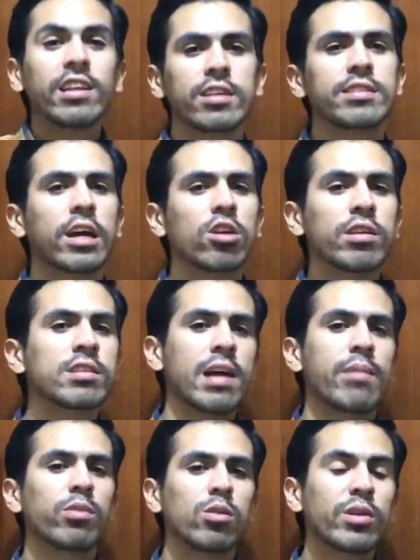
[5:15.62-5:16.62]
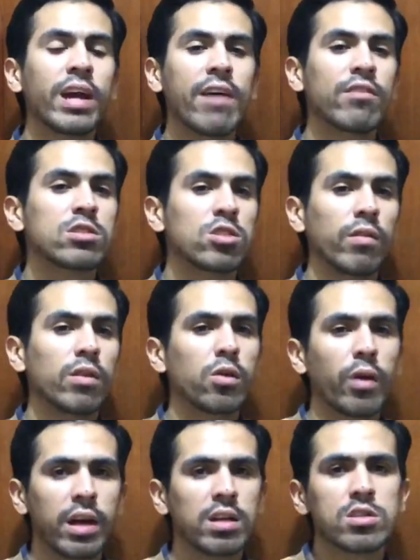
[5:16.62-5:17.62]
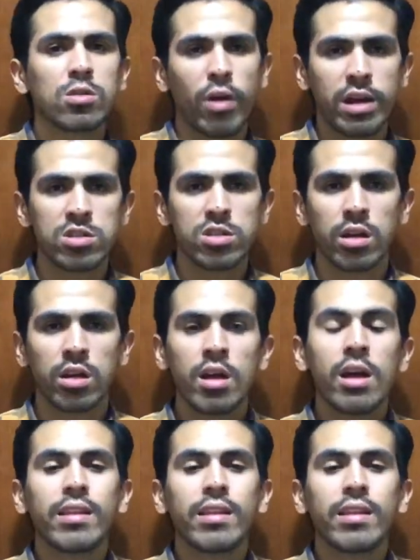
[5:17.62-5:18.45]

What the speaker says: In the second example, we have a WH question.